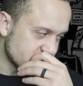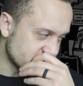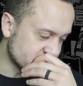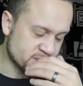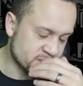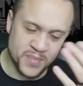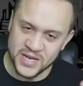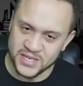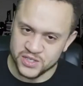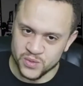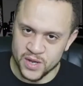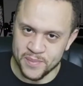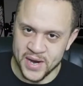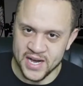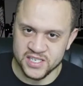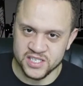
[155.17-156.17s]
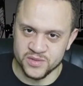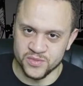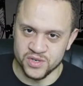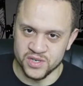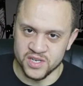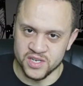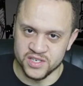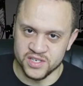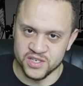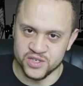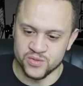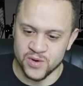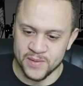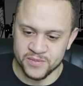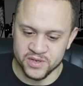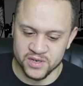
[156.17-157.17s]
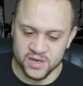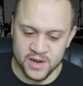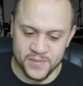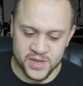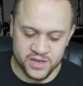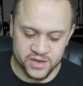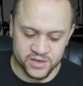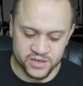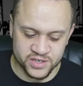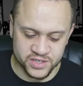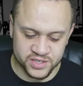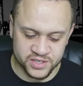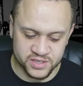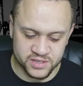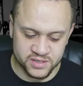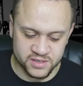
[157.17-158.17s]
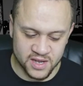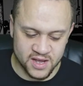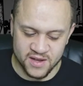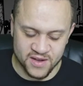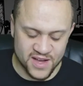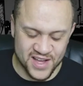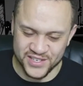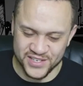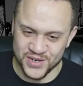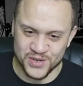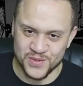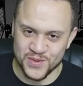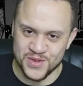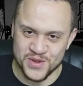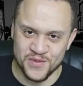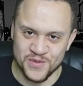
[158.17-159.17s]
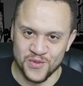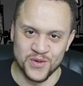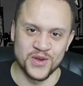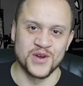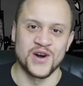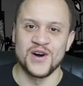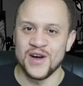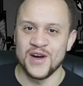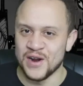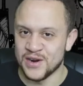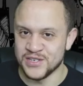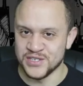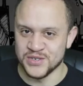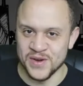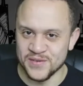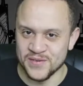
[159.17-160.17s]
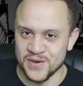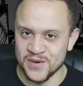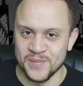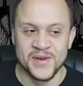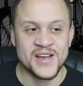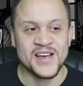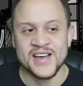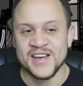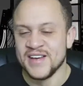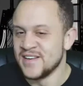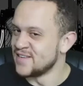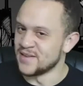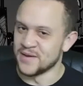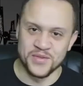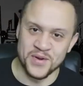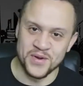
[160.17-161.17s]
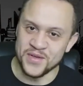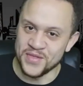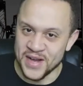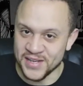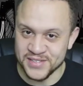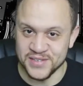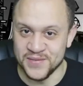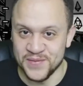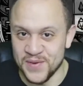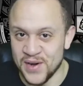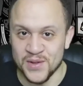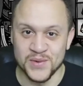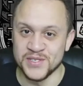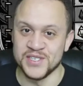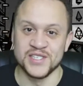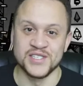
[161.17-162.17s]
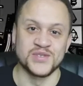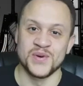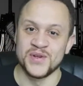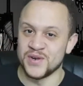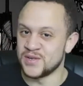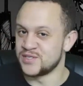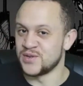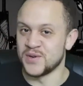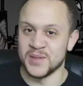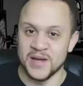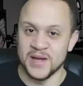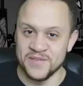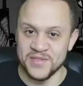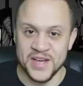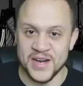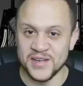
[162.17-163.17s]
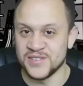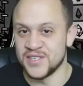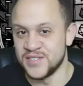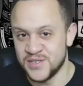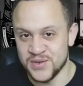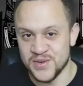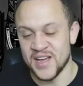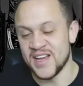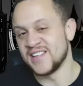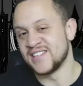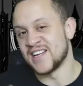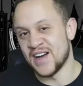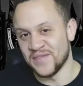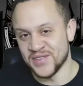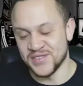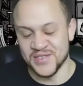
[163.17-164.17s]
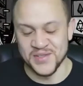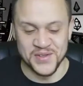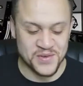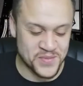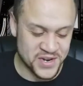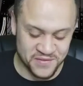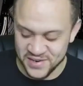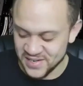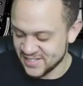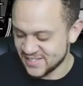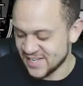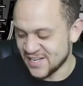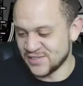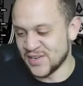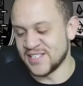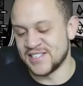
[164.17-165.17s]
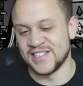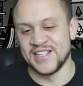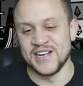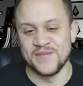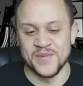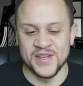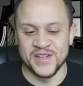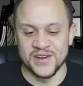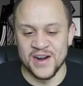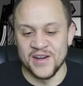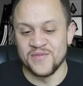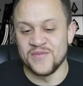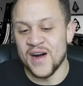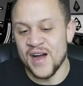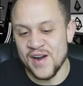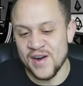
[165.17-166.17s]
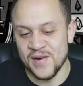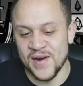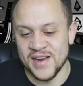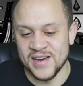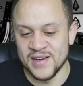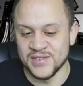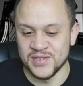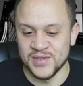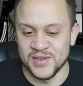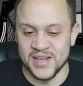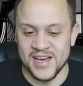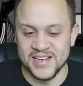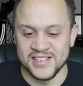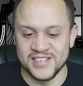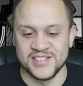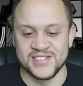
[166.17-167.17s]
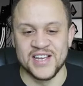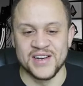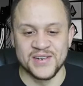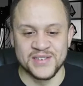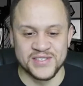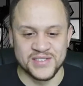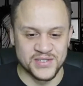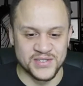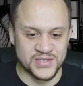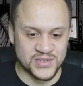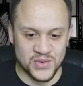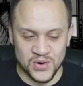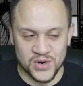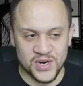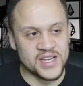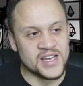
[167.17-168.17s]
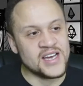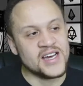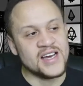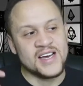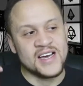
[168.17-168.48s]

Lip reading: in the best way possible, a disruptor? I mean, I joked with you before the call. I heard you went from 3,000 followers on Twitter to 11,000 in 2 days. Obviously a little bit of an exaggeration there, but you're on fire right now. So kind of just tell us your story,